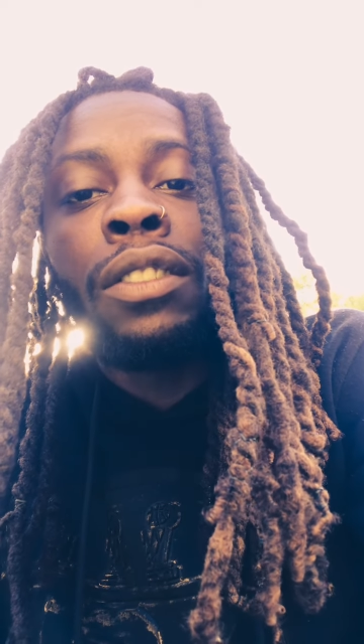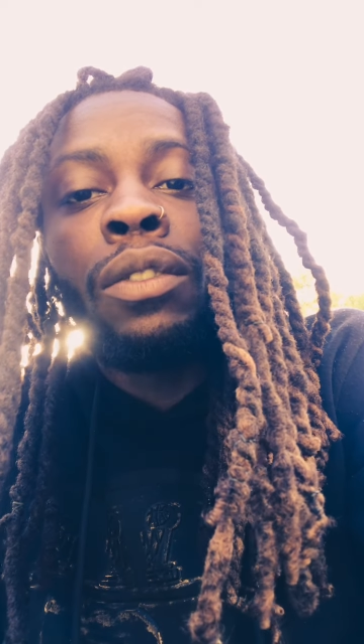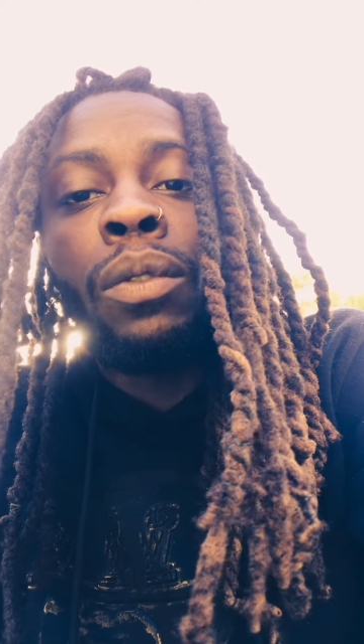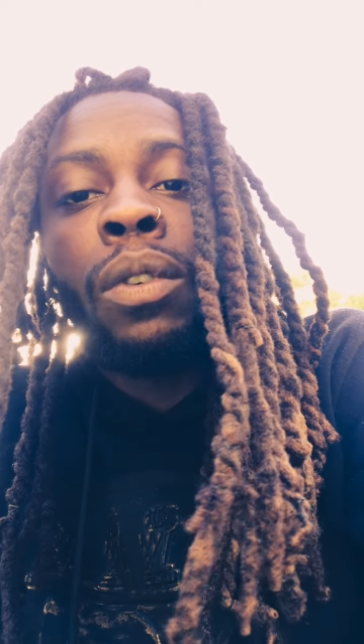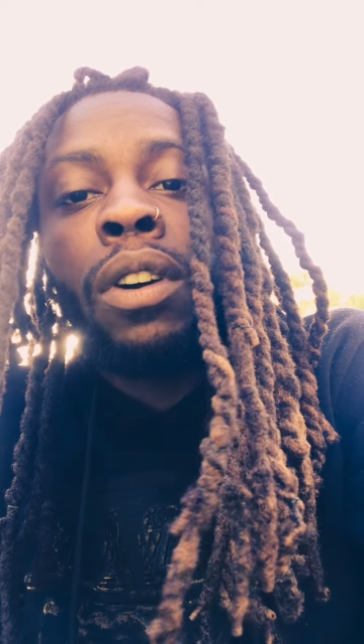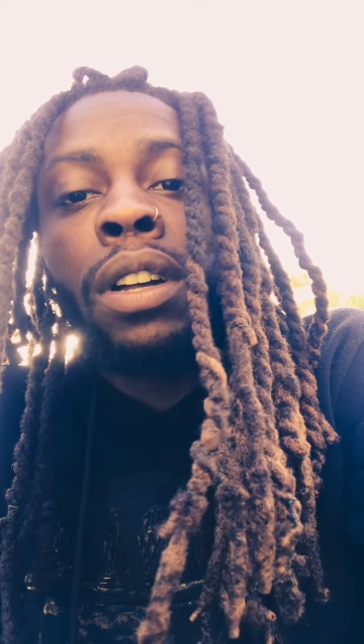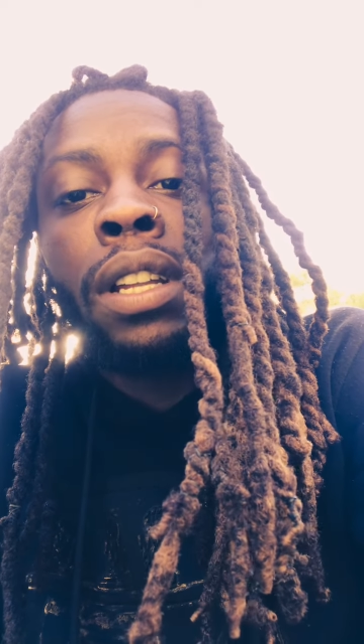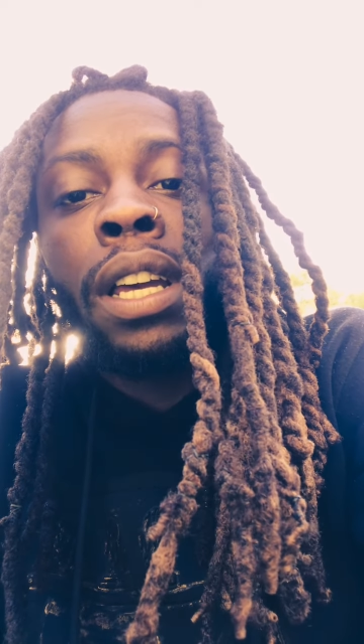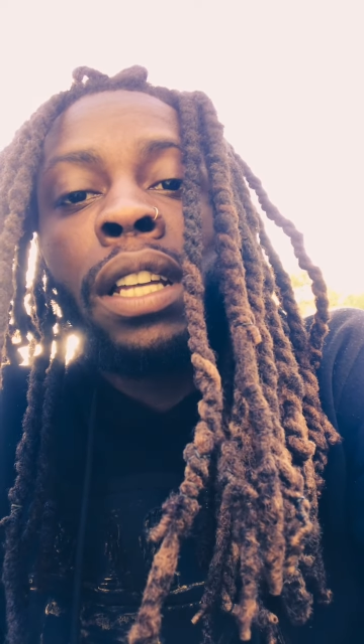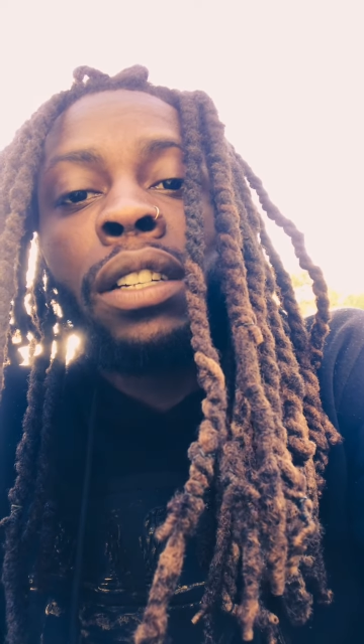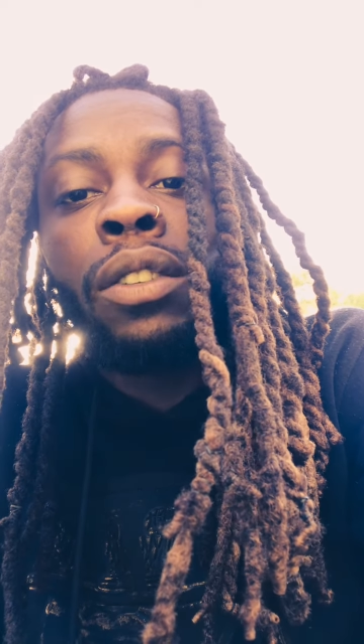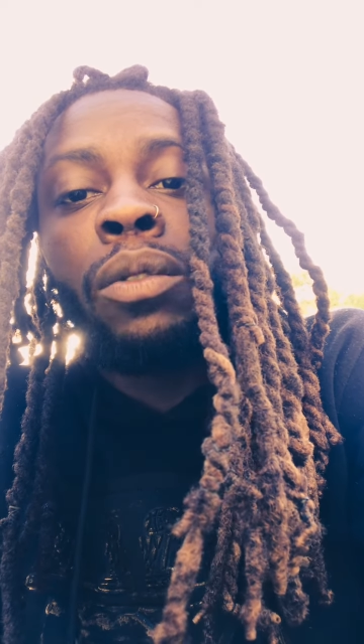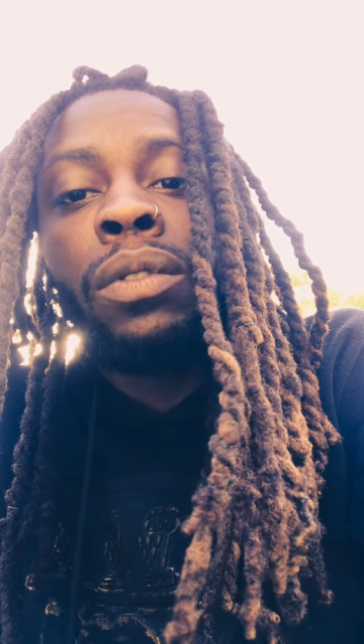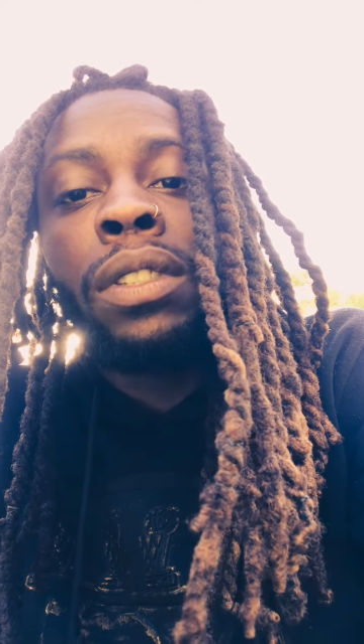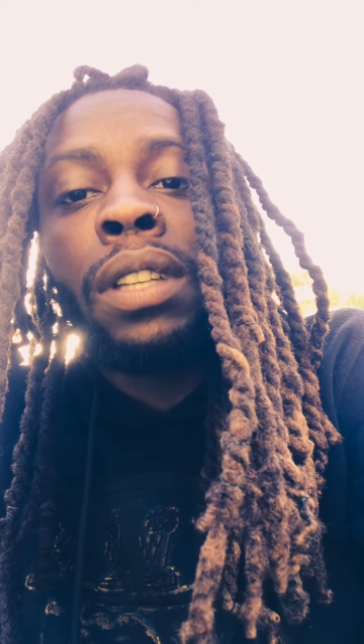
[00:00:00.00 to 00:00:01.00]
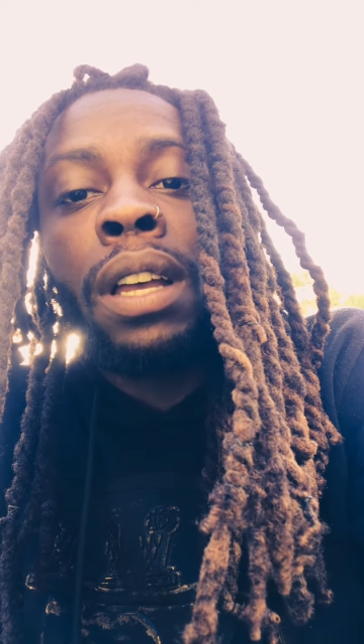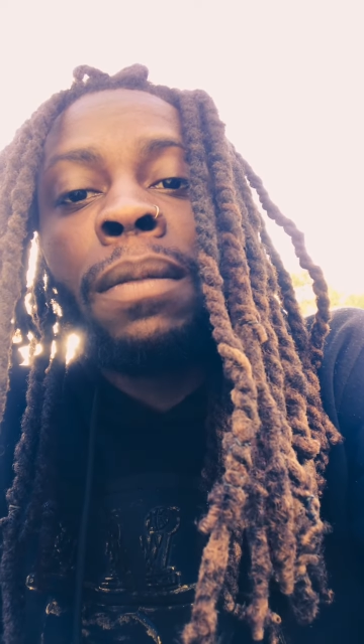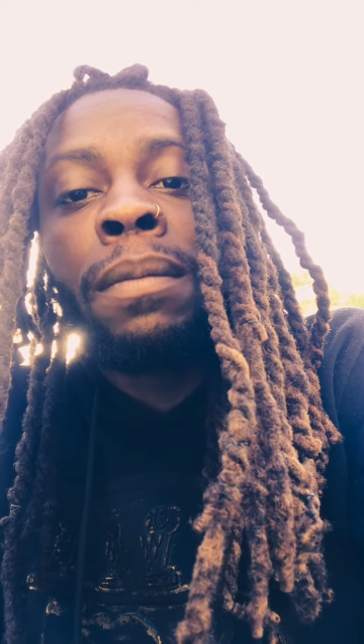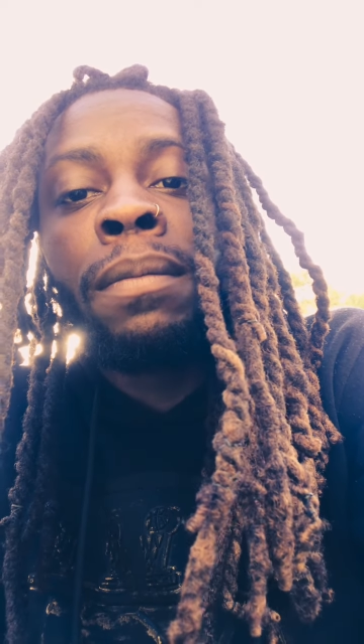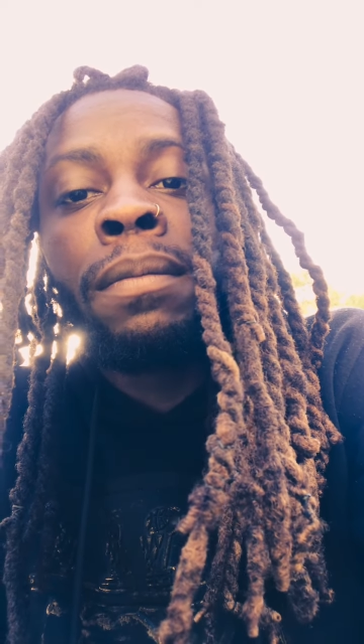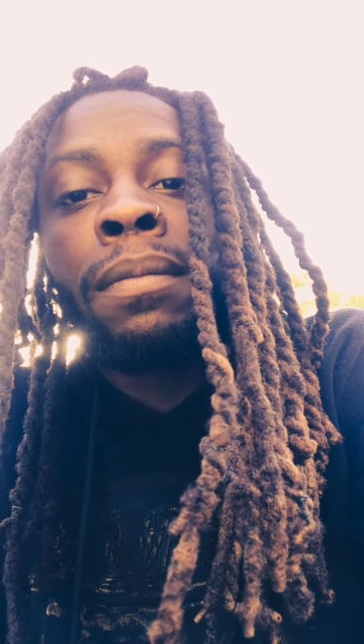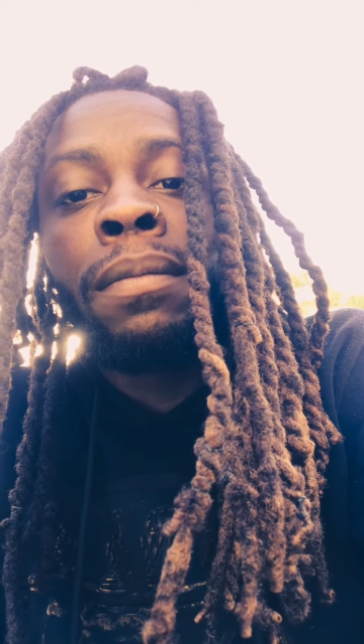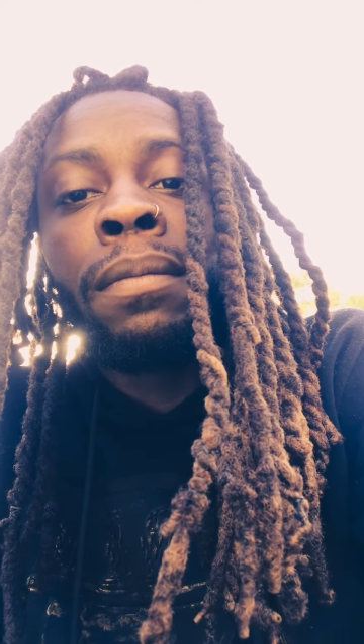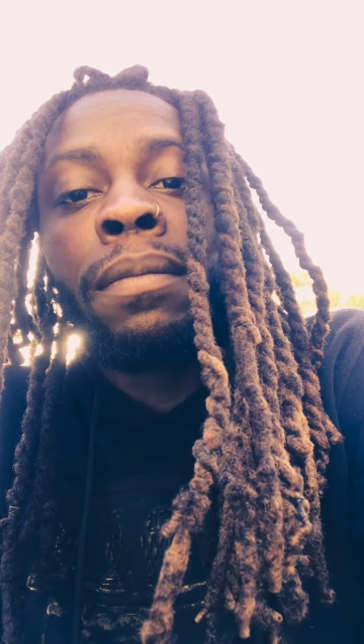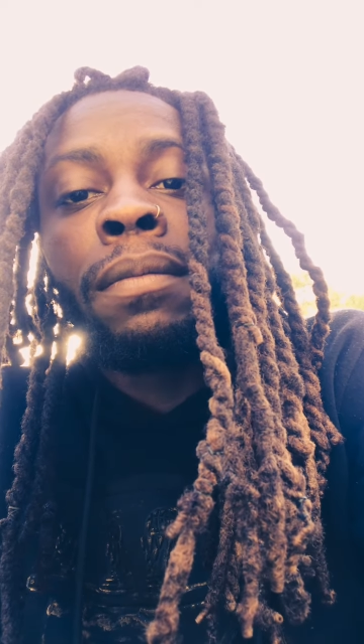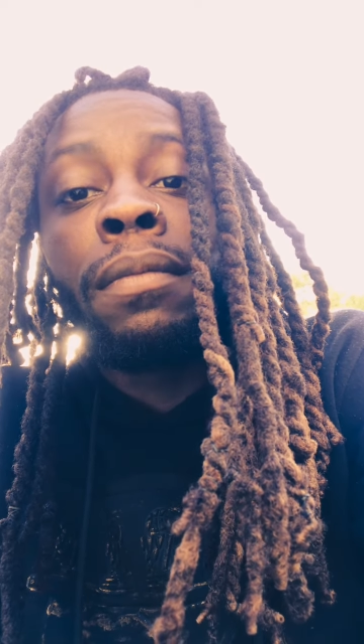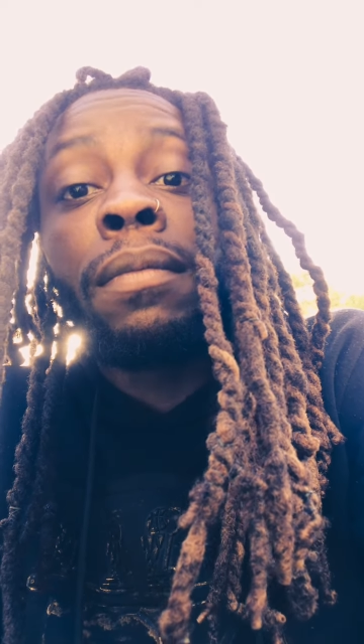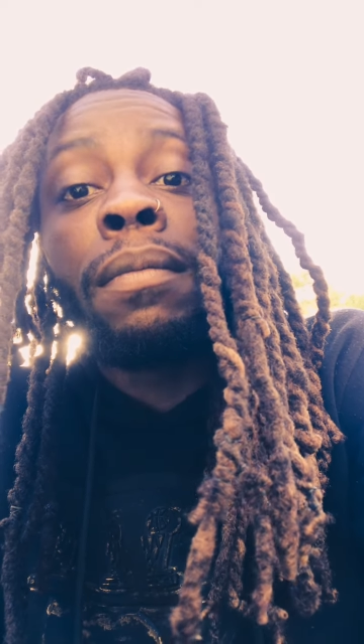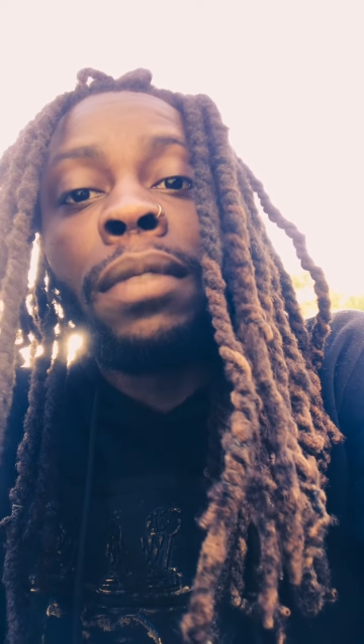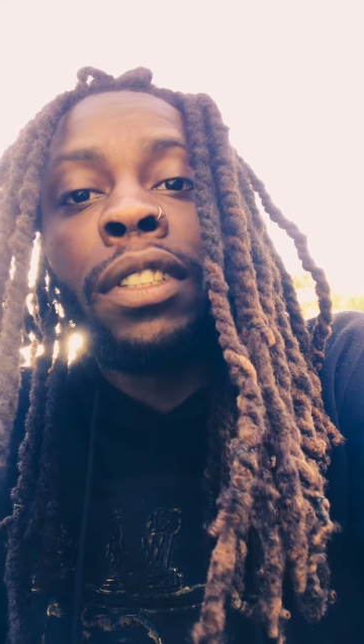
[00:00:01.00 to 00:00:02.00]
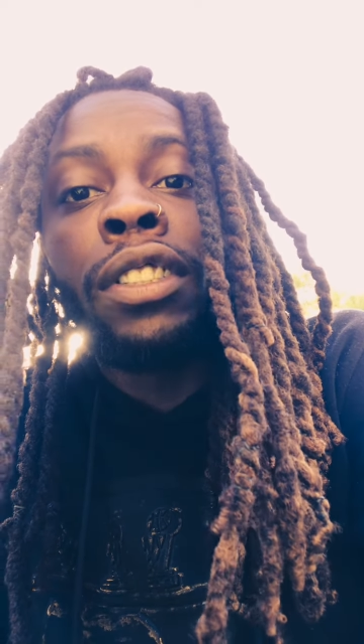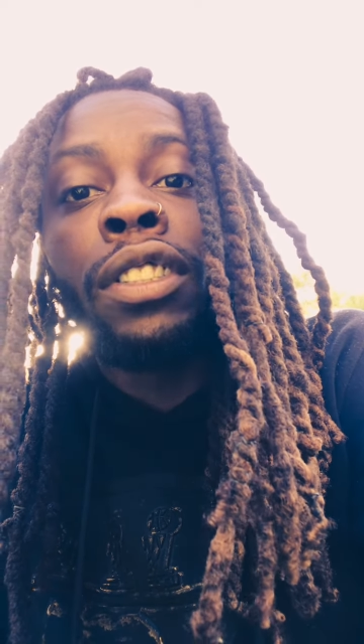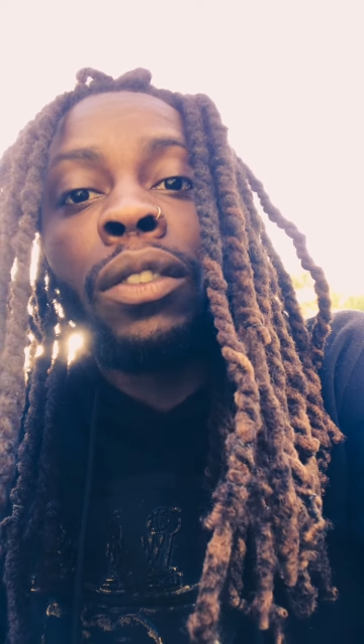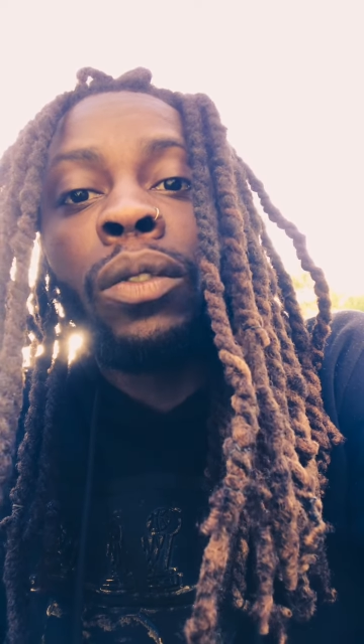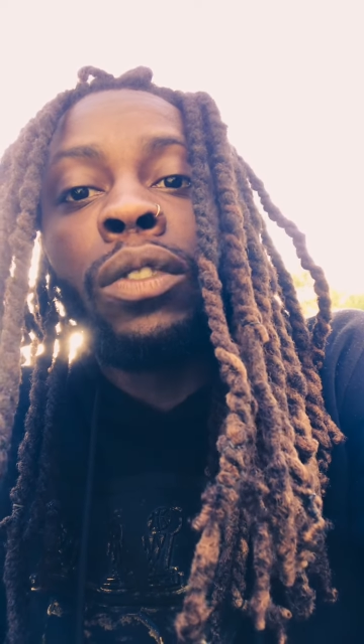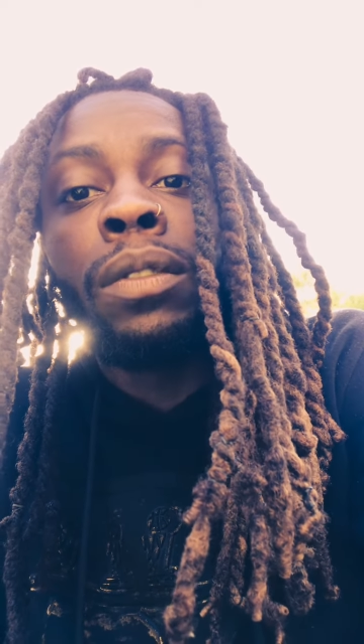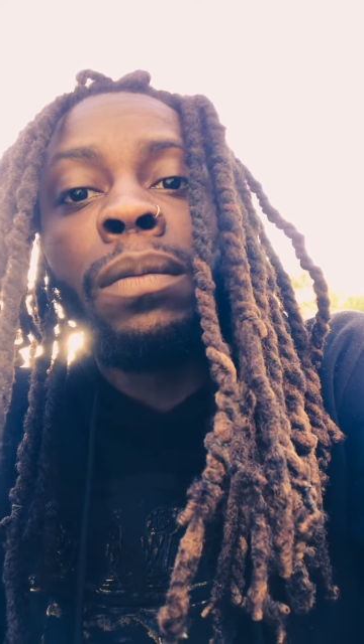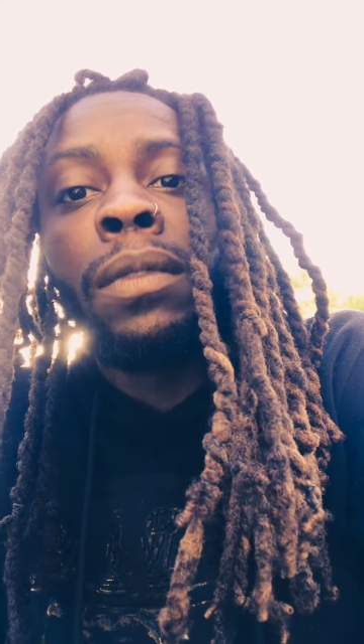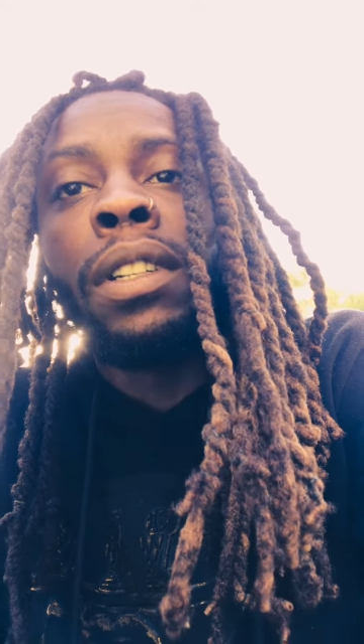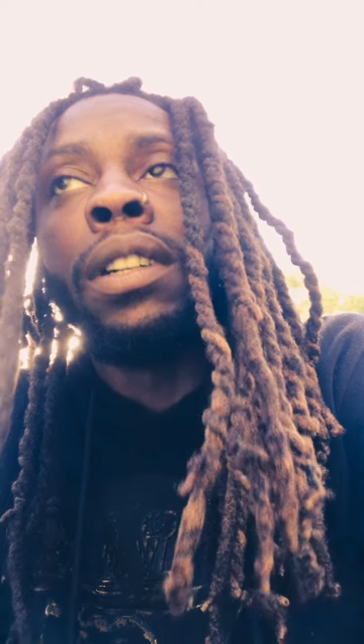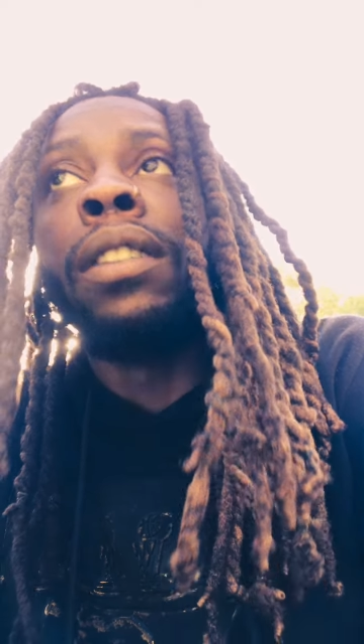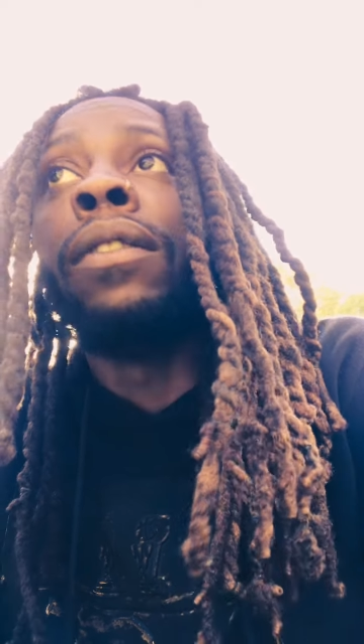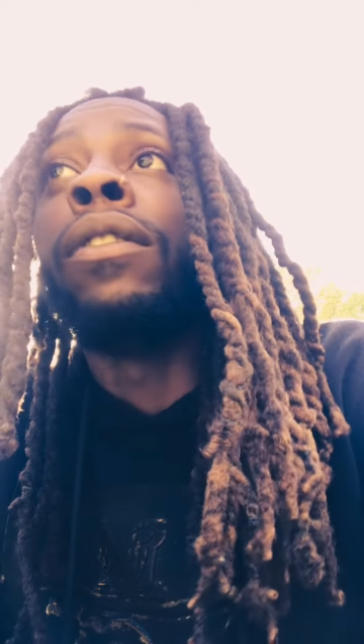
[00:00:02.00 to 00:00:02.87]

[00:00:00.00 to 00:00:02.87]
do all that, do something, but show some love,